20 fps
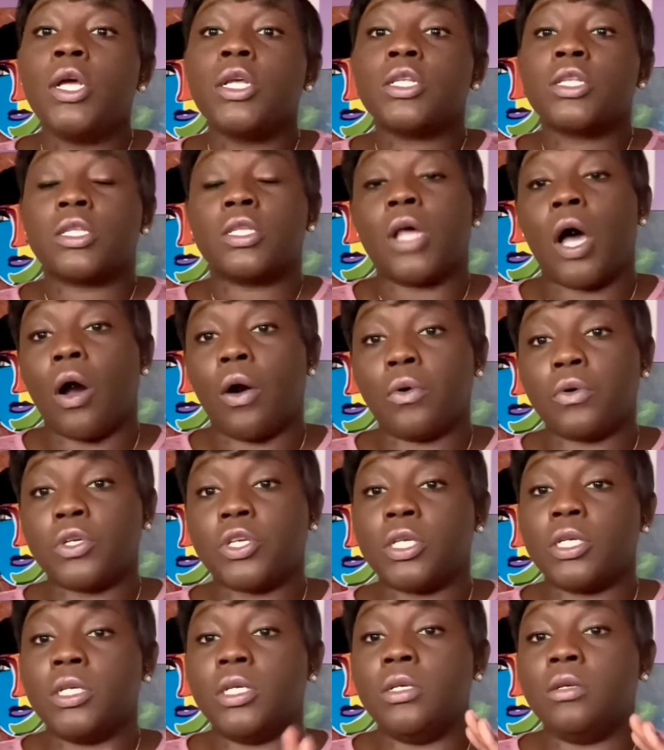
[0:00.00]
So
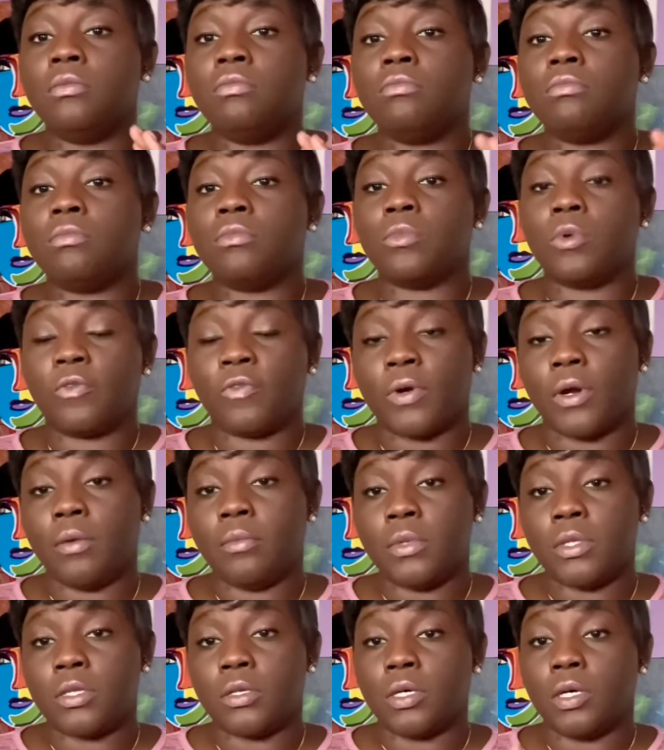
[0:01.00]
she referred me
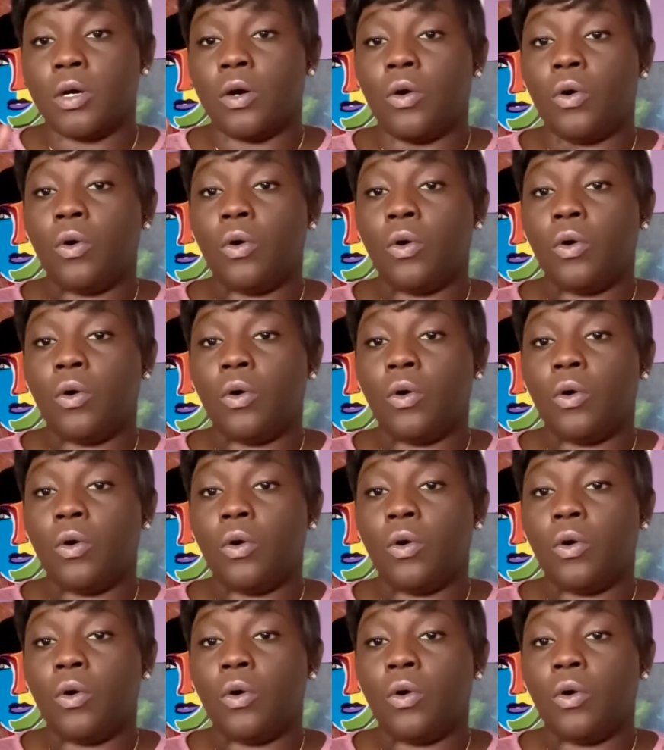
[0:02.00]
to an